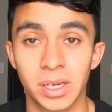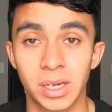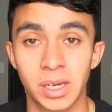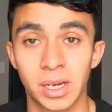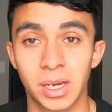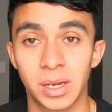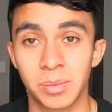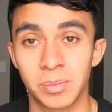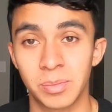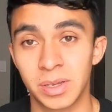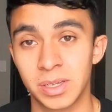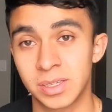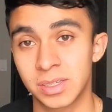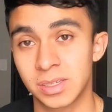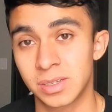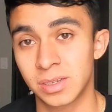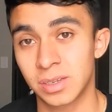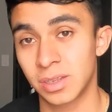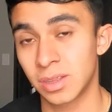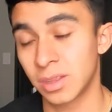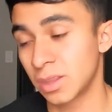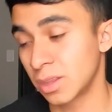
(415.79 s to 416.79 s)

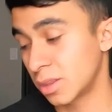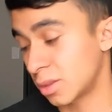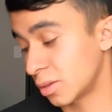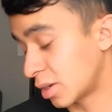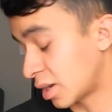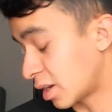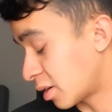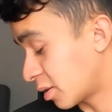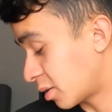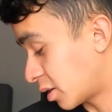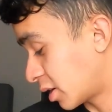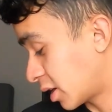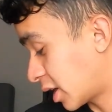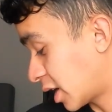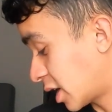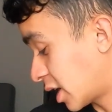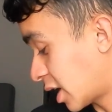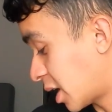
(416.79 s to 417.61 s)
Again,